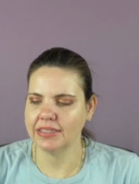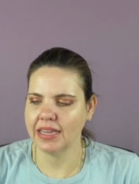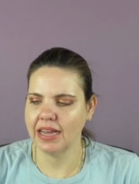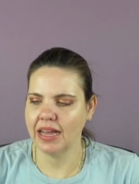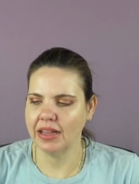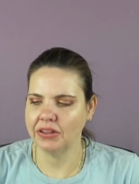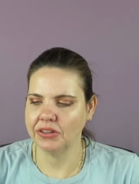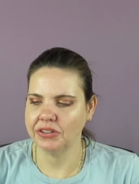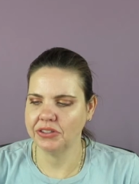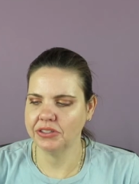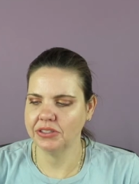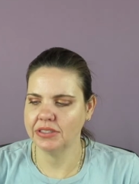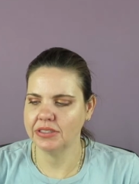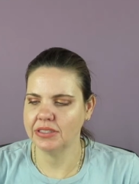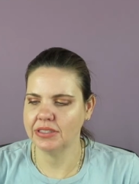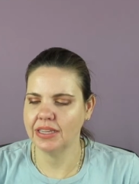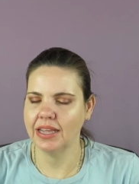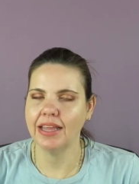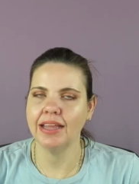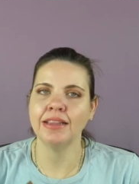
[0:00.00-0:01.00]

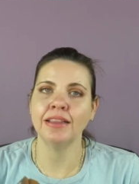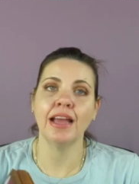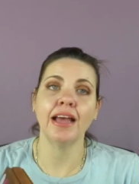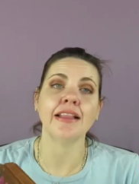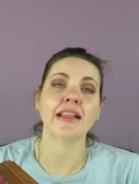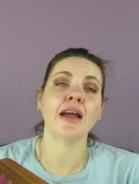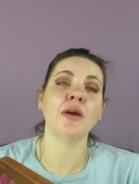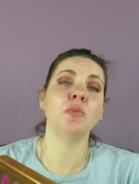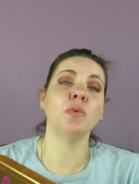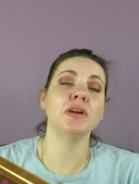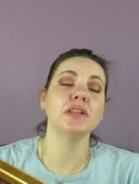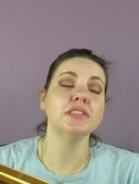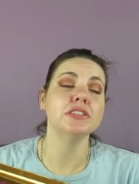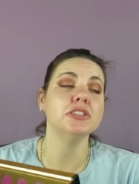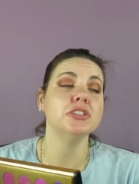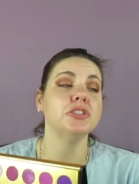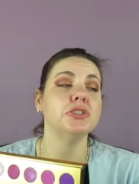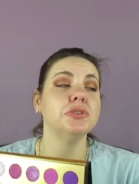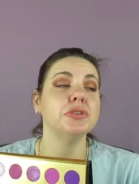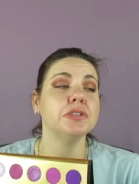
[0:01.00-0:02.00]
colors, and I wanted
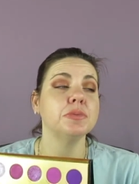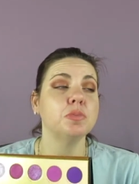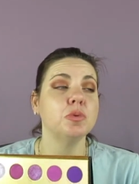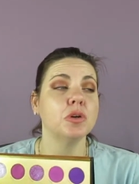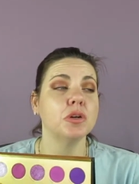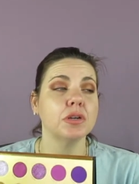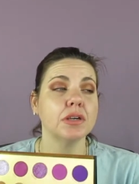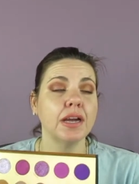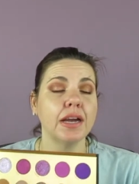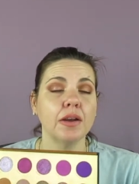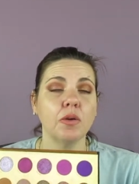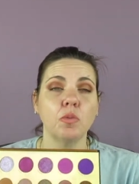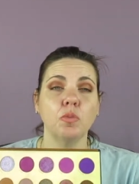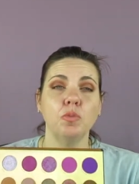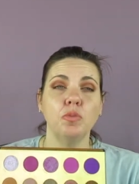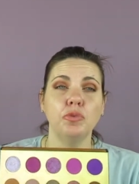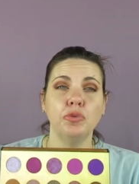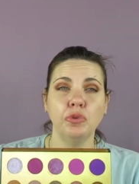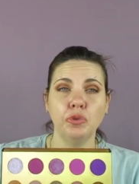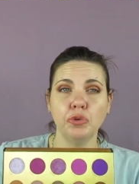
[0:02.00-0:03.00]
to do this more kind
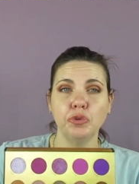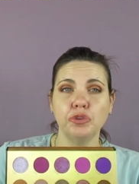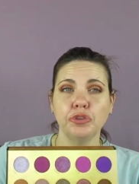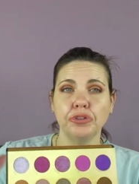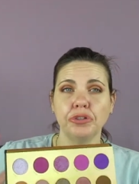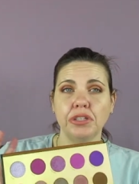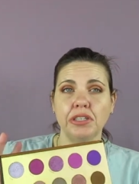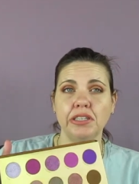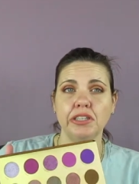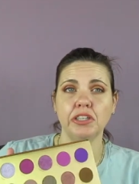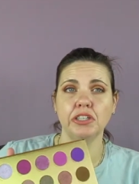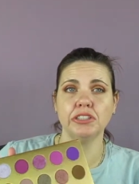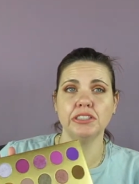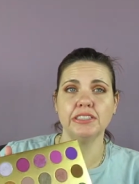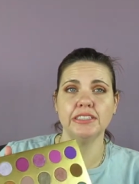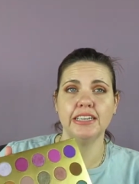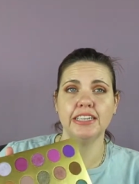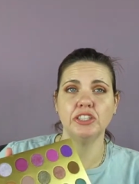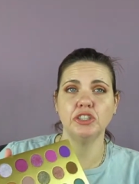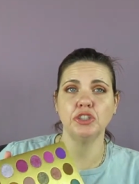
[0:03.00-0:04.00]
of neutrally look
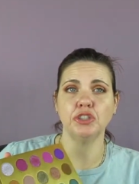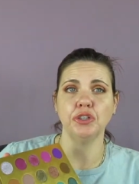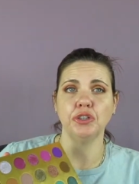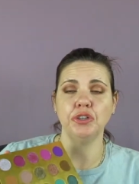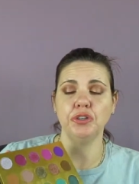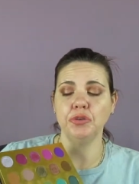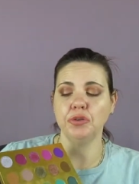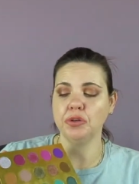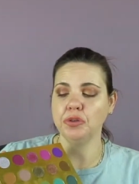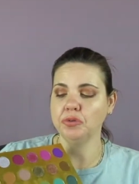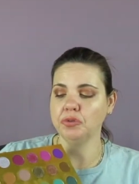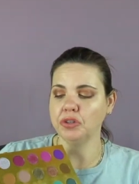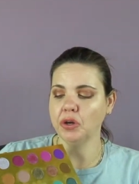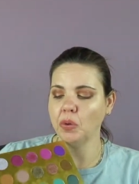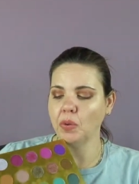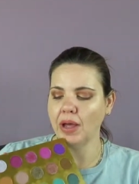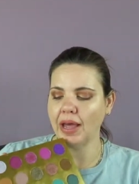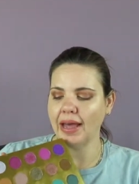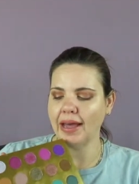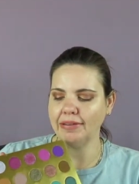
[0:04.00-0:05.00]
today to show you you
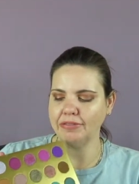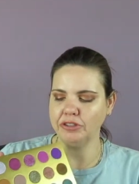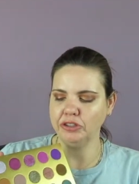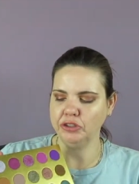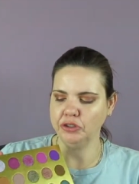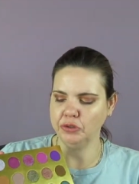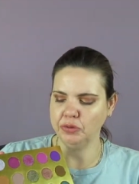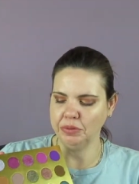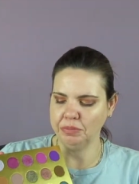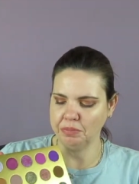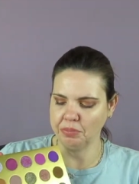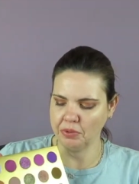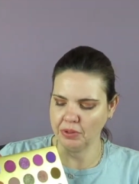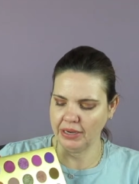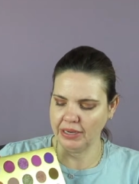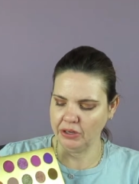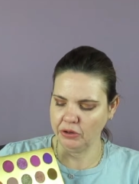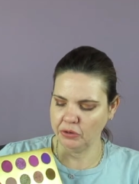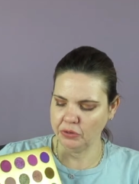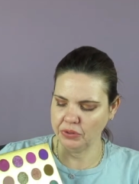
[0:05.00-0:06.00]
don't have to do a
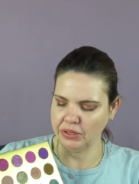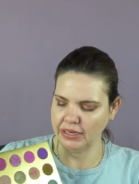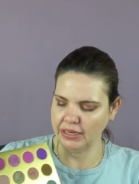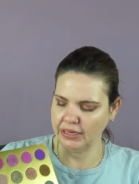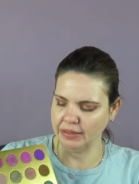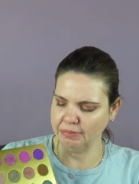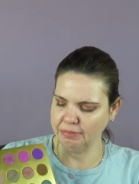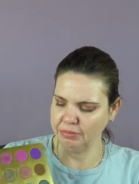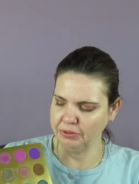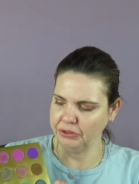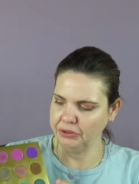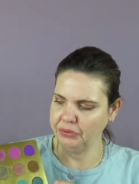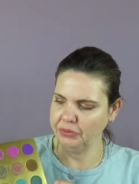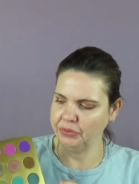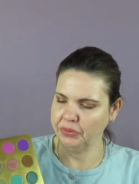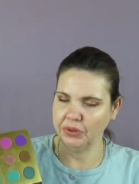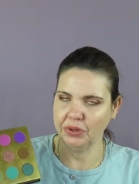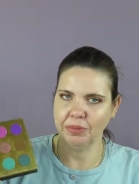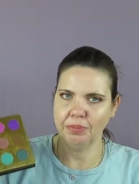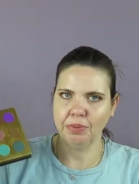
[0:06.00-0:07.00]
bright green and blue
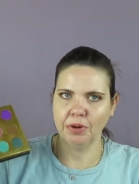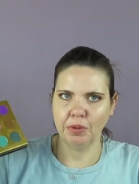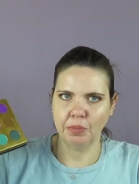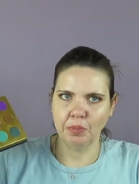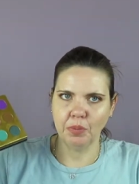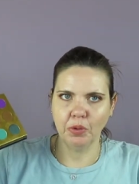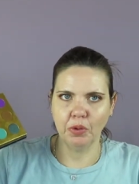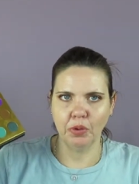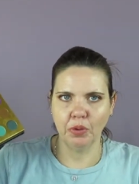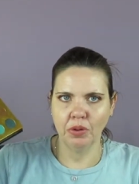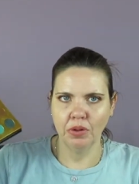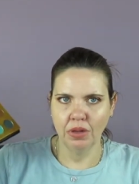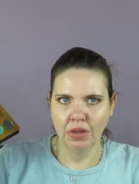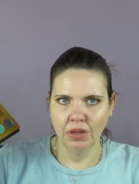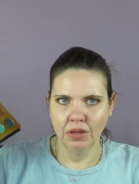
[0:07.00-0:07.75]
or a purple